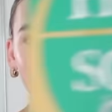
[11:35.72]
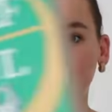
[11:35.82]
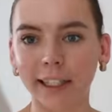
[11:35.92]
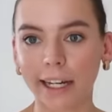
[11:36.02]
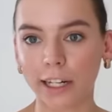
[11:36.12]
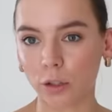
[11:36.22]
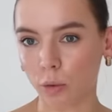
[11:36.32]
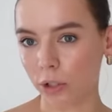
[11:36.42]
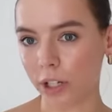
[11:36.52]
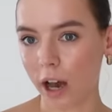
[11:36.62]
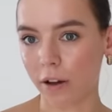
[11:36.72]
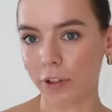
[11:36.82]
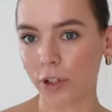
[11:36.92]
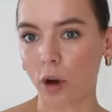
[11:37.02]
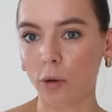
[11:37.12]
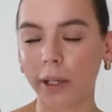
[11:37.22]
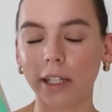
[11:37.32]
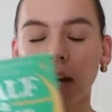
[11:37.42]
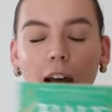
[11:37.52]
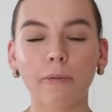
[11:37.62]
really leaning towards Half a Soul
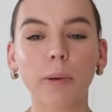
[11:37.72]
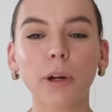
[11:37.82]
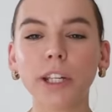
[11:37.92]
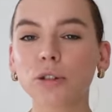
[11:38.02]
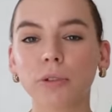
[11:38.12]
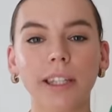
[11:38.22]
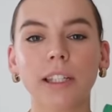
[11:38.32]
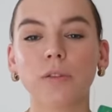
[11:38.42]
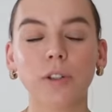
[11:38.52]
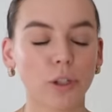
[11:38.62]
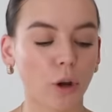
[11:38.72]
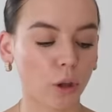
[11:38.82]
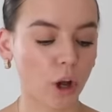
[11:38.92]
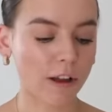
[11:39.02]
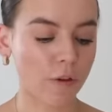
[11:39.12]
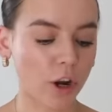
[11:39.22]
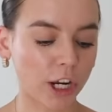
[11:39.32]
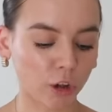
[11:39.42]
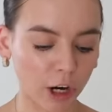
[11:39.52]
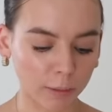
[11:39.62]
because I've been wanting to read this for so long. I've heard
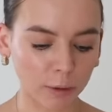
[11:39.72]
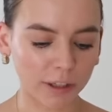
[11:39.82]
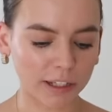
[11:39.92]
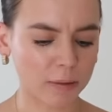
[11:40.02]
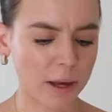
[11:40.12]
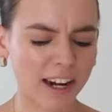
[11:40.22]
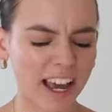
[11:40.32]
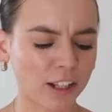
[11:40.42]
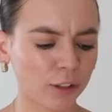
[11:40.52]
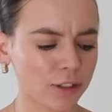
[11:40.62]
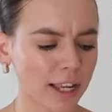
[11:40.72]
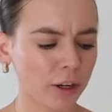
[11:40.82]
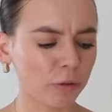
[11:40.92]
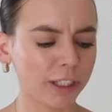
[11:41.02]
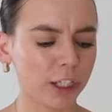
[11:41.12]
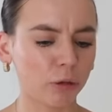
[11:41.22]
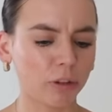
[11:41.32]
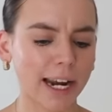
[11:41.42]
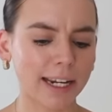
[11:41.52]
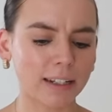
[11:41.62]
incredible things about it and it looks like a really
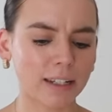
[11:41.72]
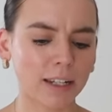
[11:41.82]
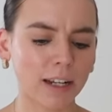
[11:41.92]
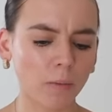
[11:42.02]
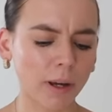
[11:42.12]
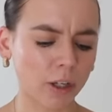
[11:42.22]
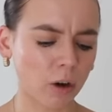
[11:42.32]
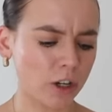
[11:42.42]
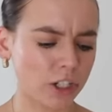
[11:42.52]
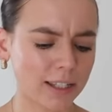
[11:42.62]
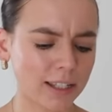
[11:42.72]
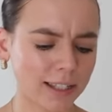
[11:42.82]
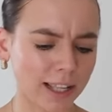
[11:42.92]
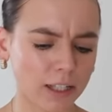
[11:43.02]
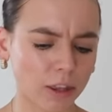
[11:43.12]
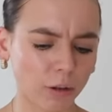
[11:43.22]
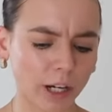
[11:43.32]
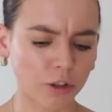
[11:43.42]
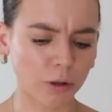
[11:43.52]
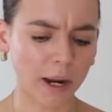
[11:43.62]
great, oh my gosh, is this less than
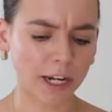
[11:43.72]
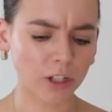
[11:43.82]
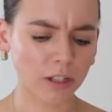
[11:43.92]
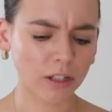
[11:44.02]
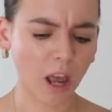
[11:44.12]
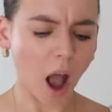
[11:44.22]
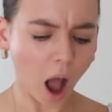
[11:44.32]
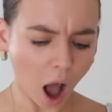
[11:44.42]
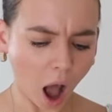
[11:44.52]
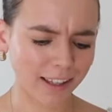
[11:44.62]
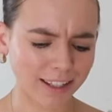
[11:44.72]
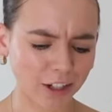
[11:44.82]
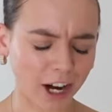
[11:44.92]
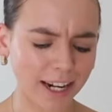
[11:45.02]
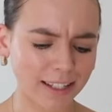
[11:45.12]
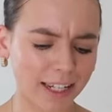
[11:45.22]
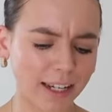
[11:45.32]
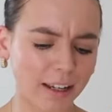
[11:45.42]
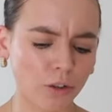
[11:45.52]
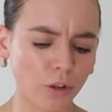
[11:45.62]
300 pages? Oh, that's
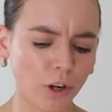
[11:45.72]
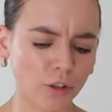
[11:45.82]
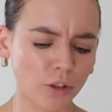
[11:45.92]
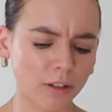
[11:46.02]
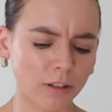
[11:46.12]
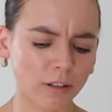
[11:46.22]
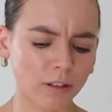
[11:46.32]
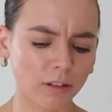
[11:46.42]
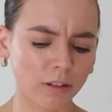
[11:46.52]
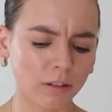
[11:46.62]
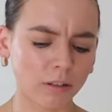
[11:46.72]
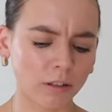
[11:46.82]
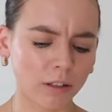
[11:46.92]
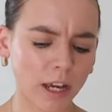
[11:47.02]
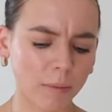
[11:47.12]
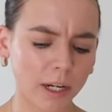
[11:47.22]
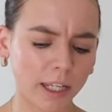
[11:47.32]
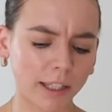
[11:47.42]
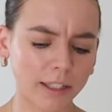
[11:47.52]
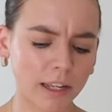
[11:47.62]
crazy. 200 and how
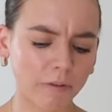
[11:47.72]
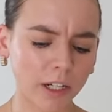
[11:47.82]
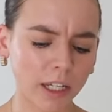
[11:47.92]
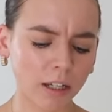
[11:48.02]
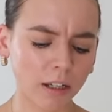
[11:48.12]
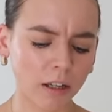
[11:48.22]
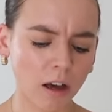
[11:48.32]
many, like 70?